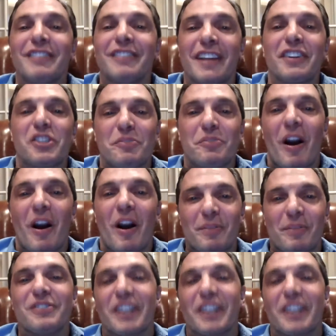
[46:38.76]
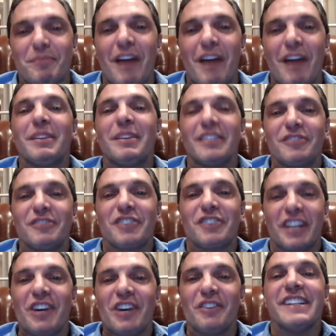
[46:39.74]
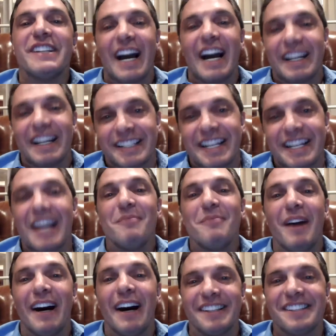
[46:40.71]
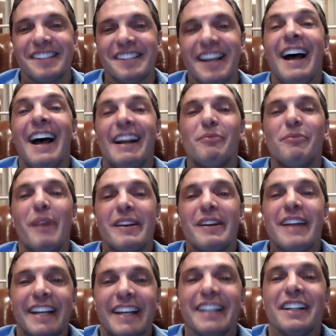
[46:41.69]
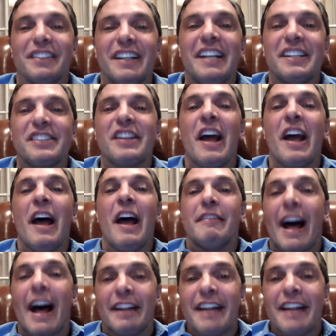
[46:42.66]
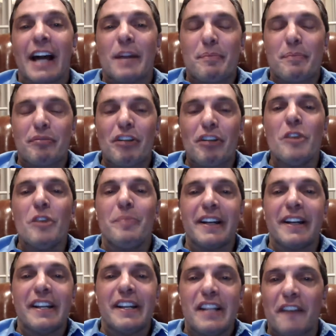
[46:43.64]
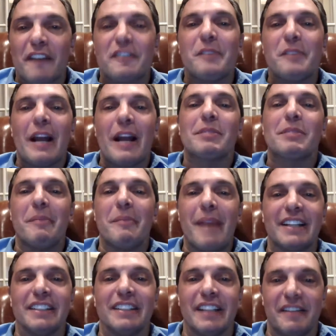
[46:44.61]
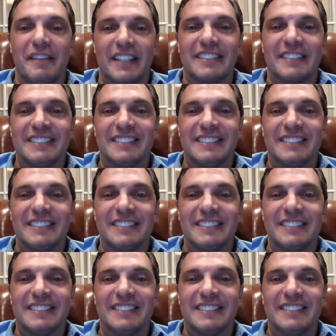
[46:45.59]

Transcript: that a smart person could probably learn to code in 9 to 10 months, where they can at least not a pro, but enough to be able to make a living.